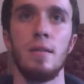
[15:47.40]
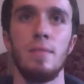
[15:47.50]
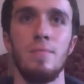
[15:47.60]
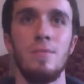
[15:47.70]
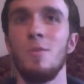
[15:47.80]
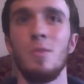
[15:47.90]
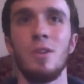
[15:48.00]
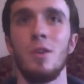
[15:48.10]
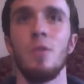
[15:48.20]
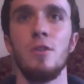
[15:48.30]
you can
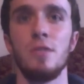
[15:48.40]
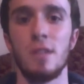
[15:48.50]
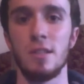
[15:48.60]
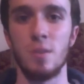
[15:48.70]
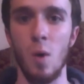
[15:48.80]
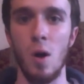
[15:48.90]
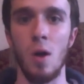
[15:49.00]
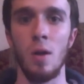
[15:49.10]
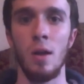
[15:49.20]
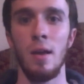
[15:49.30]
really only use it as a
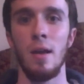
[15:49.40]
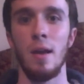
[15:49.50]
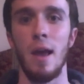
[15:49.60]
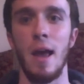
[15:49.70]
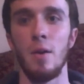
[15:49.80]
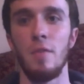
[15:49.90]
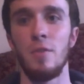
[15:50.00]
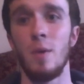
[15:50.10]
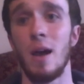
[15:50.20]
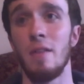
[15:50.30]
wall, and if
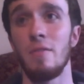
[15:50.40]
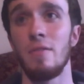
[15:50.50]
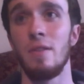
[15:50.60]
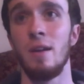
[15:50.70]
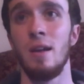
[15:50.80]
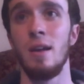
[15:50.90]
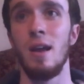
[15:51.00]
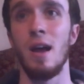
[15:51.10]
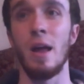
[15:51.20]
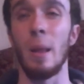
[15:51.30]
you have
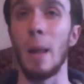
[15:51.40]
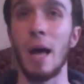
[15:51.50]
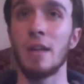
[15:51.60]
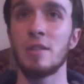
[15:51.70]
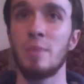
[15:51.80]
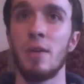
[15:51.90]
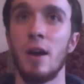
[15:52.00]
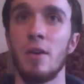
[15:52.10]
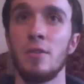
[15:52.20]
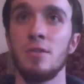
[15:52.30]
a lot of spell
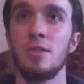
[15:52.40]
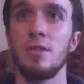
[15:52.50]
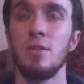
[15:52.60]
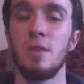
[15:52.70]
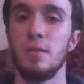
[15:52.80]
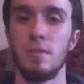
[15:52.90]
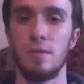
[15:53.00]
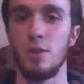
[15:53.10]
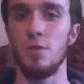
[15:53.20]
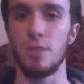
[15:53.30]
counters, you can
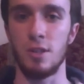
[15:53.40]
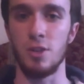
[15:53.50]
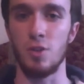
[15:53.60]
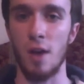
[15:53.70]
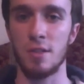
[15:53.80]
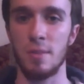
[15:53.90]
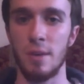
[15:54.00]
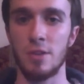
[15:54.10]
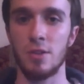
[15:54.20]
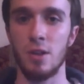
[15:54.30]
use it to draw some
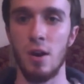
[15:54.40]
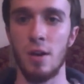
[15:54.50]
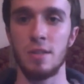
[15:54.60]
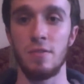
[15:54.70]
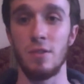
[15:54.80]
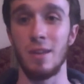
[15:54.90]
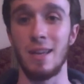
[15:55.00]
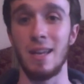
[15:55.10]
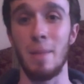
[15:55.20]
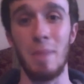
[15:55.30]
extra cards if you're
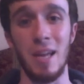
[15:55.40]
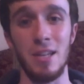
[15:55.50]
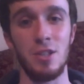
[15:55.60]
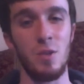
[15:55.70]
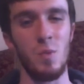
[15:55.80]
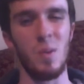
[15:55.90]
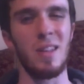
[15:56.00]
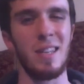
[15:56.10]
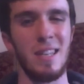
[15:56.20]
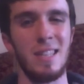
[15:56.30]
like in a pinch and you
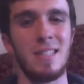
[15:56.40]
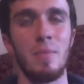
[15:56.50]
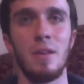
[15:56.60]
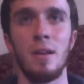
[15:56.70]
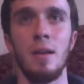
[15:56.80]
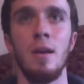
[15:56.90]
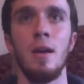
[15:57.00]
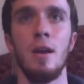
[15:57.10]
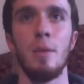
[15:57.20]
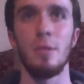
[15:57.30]
really need something.
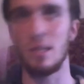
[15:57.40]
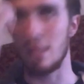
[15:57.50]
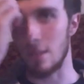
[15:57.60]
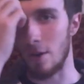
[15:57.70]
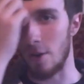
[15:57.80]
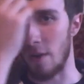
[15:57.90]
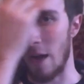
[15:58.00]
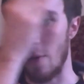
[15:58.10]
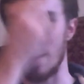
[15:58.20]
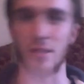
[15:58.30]
But chances are you're
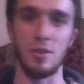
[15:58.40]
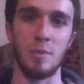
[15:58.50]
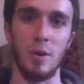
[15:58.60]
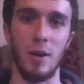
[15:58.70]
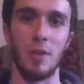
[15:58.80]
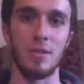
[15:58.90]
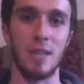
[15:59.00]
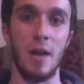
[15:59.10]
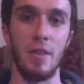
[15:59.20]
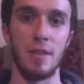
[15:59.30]
not wasting your spell counters
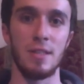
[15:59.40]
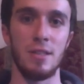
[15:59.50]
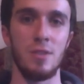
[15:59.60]
on this, and you're